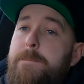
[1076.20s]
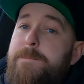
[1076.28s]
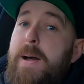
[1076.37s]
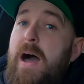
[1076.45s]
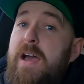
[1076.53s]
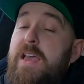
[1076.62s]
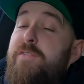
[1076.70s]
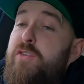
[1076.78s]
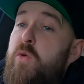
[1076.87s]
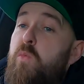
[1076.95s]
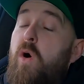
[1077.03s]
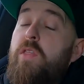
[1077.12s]
But if
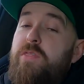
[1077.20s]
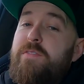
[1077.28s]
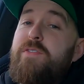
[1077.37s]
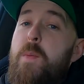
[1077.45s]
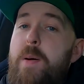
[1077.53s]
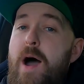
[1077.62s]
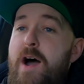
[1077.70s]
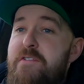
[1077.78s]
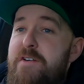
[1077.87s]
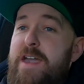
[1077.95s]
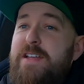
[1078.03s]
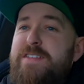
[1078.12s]
you want the
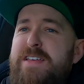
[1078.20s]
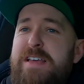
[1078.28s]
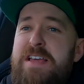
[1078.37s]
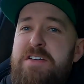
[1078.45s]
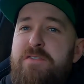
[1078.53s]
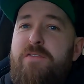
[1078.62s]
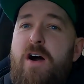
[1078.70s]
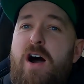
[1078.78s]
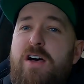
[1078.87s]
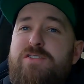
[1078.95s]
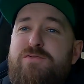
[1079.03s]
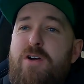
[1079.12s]
perfect
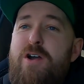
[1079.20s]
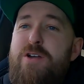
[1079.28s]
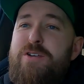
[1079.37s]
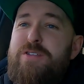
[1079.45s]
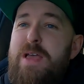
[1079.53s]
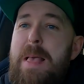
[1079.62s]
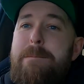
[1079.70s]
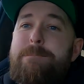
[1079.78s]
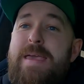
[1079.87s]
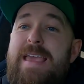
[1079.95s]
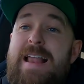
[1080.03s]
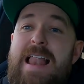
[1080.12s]
fast road,
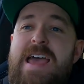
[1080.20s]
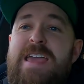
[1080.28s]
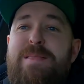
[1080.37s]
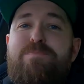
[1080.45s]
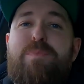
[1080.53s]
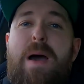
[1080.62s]
B-lane,